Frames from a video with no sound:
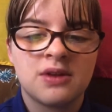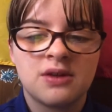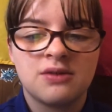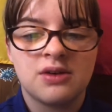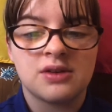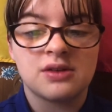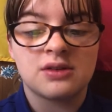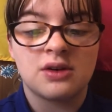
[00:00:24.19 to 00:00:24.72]

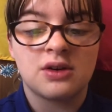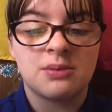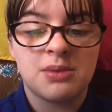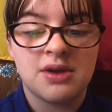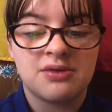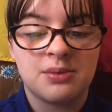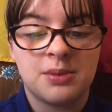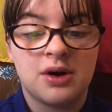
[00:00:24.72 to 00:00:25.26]
This is going to be
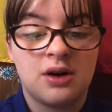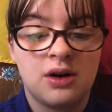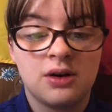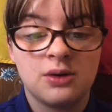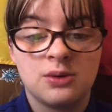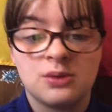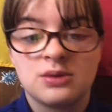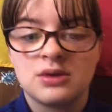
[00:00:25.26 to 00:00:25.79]
from our
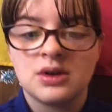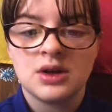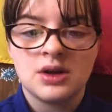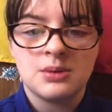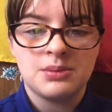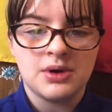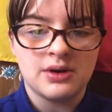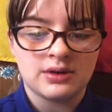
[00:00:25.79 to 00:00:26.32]
own
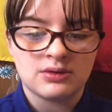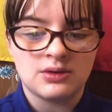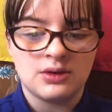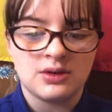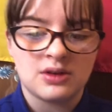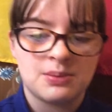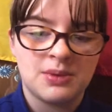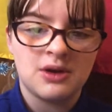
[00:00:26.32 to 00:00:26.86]
personal
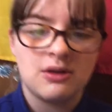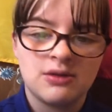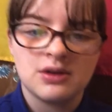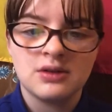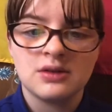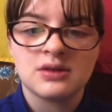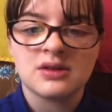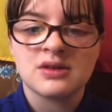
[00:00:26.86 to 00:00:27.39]

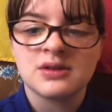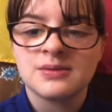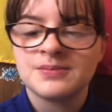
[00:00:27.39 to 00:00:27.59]
experience.